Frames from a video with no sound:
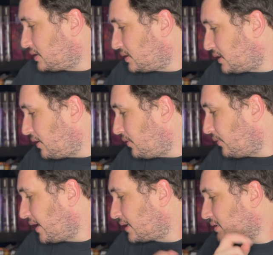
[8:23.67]
so
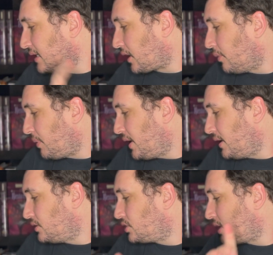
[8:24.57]
like Sucker
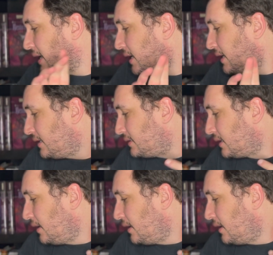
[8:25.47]
Punch and